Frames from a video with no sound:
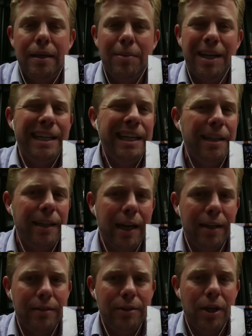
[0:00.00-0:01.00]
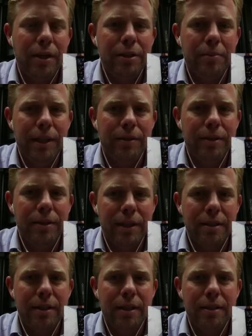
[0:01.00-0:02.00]
But I needed that, Josh. I mean, it's
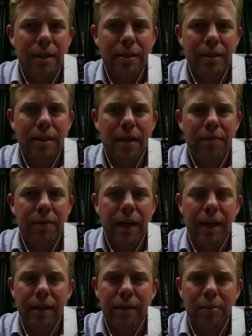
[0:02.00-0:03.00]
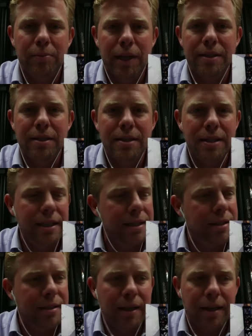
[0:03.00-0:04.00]
a tough thing. Complacency
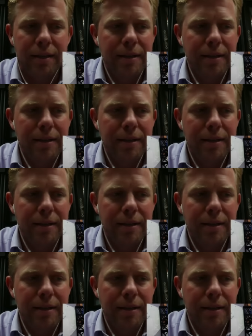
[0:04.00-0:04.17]
is